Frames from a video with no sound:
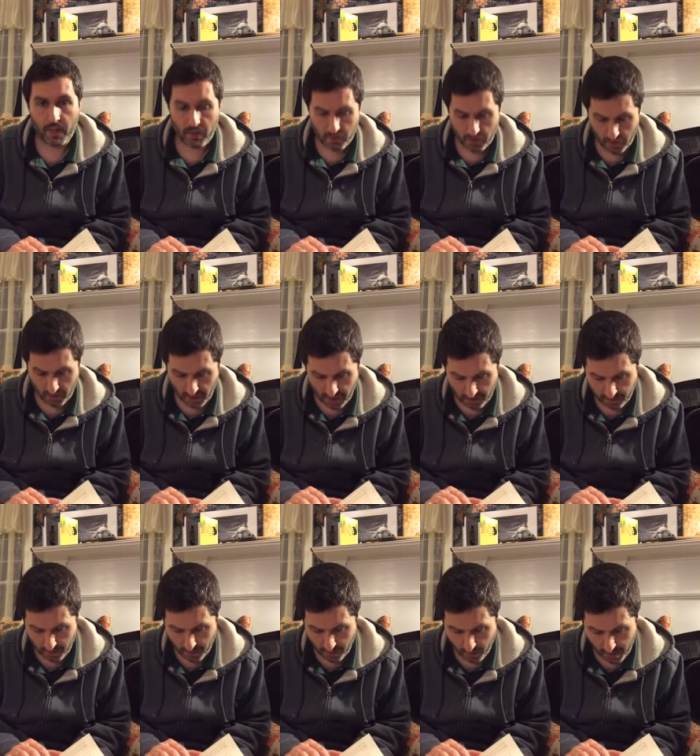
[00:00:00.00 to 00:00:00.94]
Sure
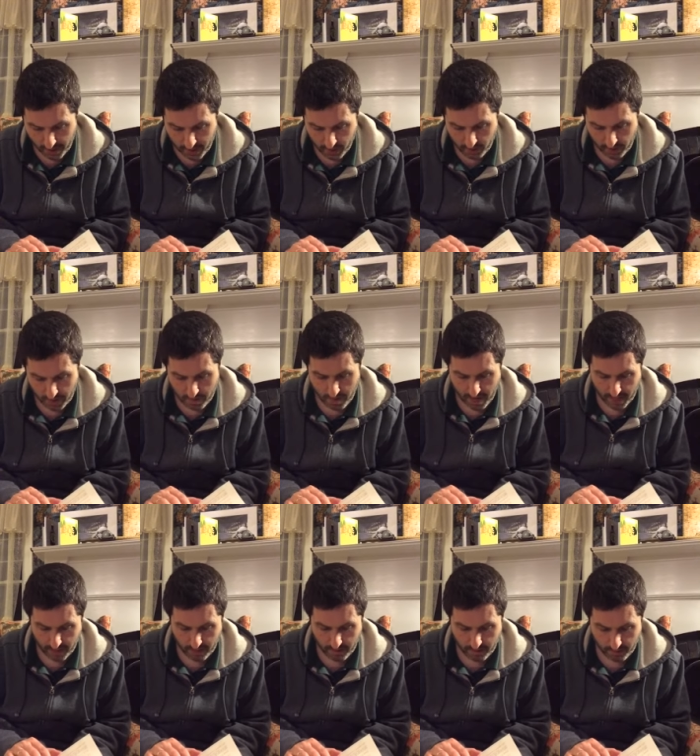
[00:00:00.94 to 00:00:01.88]
enough, my watcher was
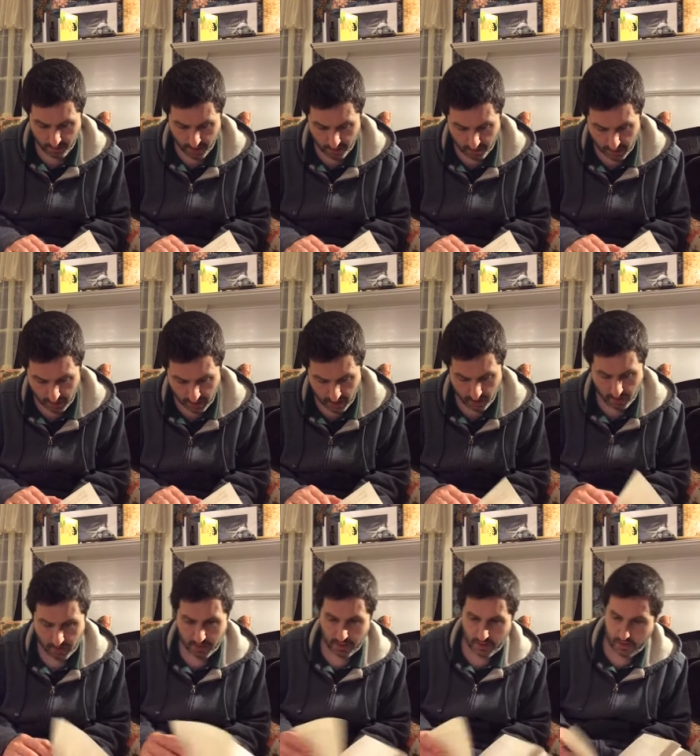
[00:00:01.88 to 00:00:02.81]
back, far below
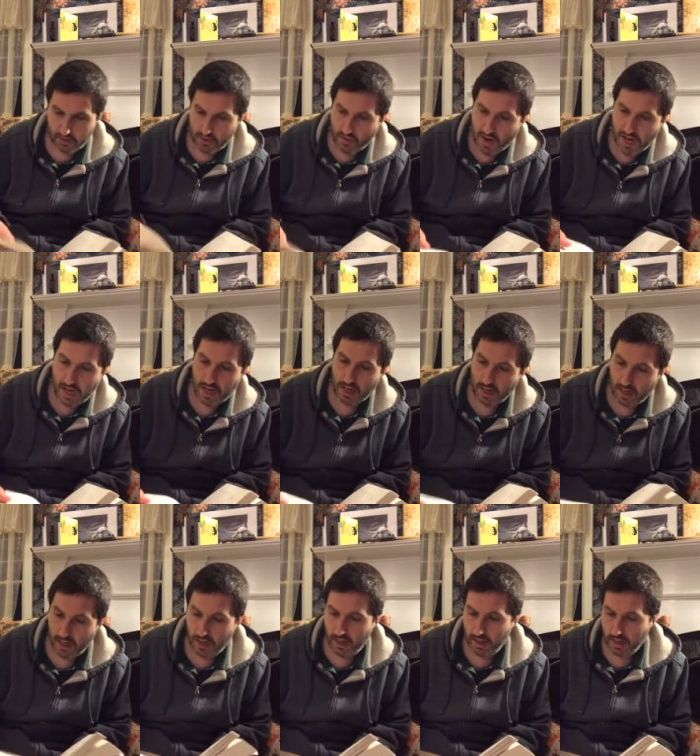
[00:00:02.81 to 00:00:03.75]
on the street,
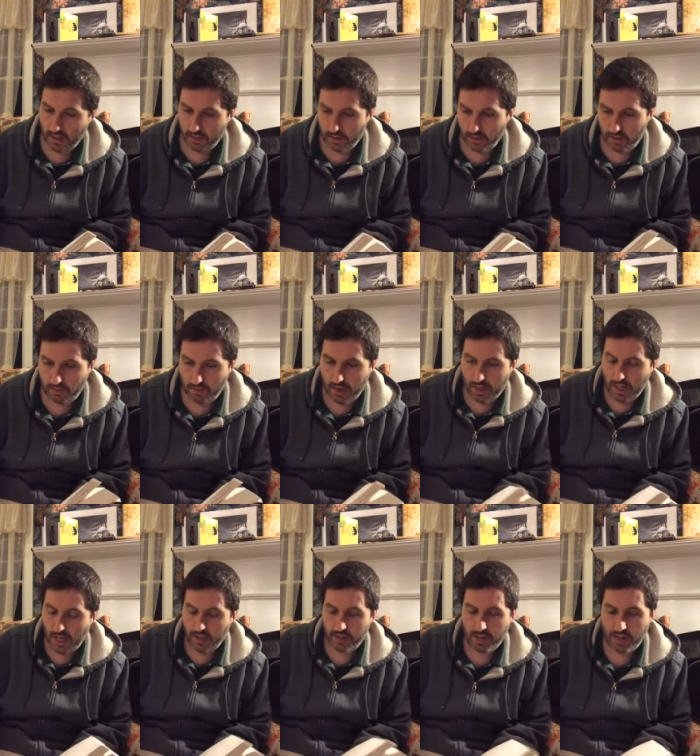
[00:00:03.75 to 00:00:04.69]
under the
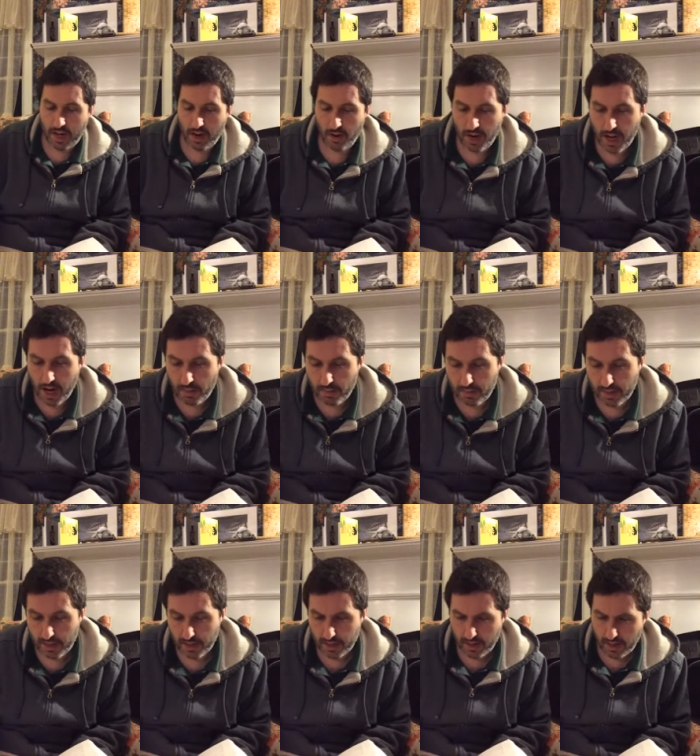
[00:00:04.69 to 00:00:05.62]
streetlight, staring up.
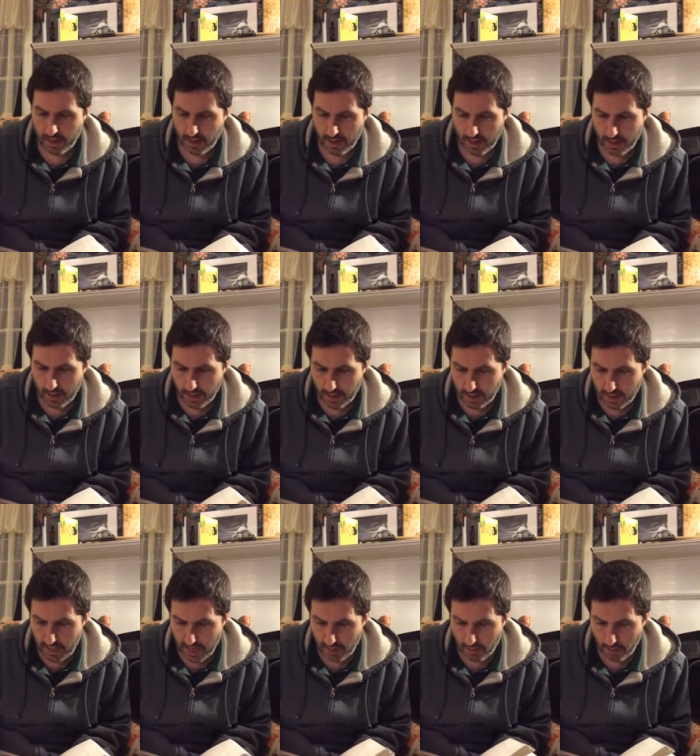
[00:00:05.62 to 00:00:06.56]
This
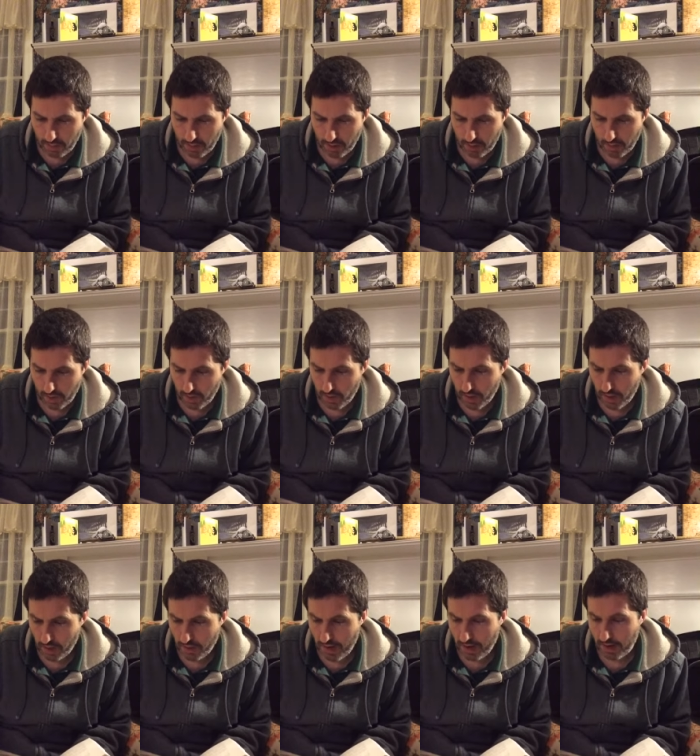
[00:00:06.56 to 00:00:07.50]
time the purple
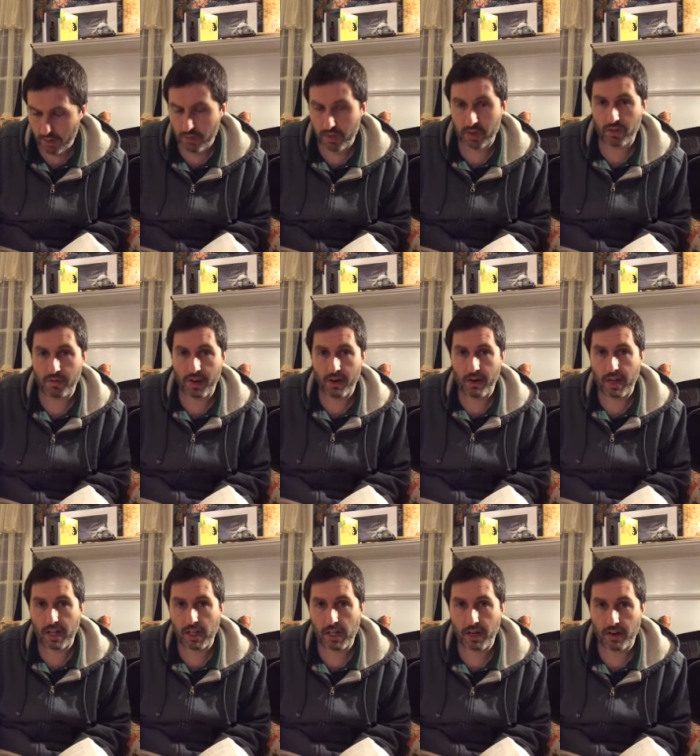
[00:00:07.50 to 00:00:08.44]
aura around him was very
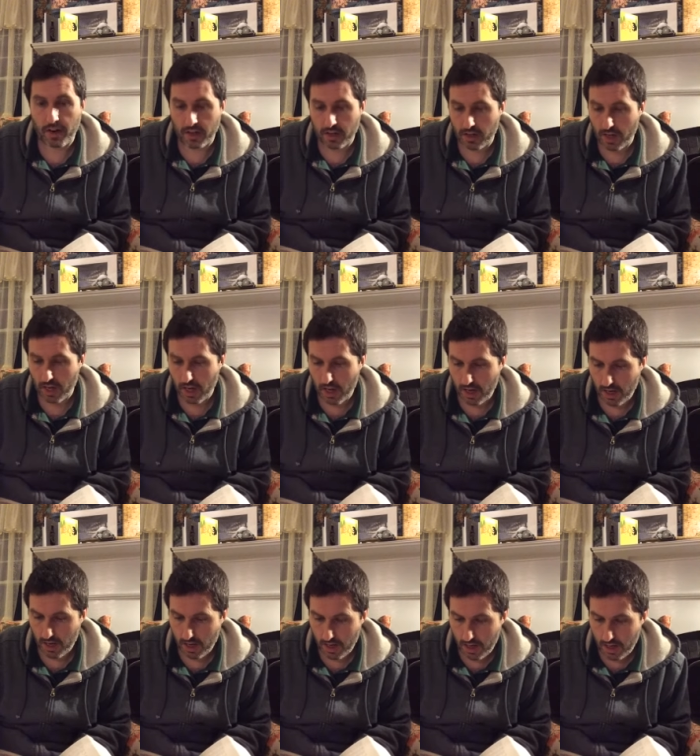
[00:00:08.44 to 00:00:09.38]
clear to see.
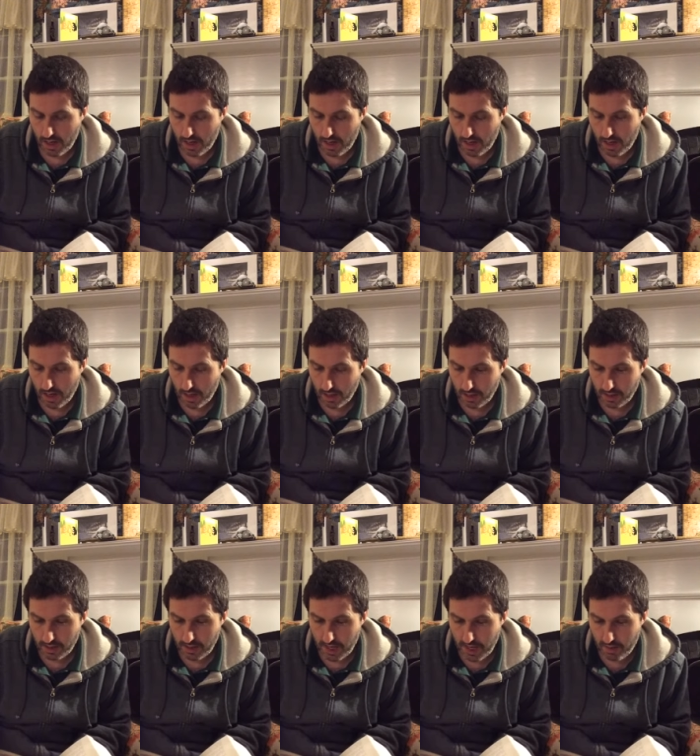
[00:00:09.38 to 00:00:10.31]
And
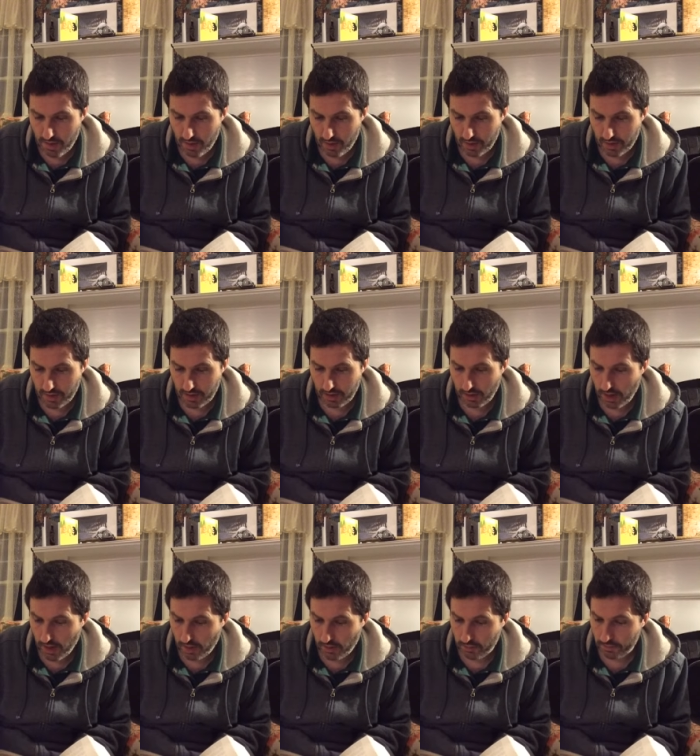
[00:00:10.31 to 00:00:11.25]
this time he wasn't
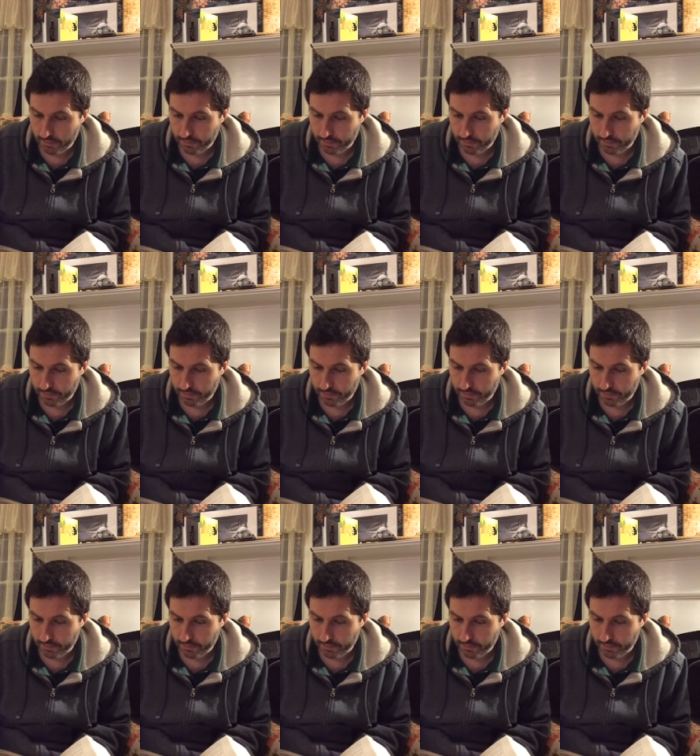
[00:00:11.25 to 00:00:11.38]
alone.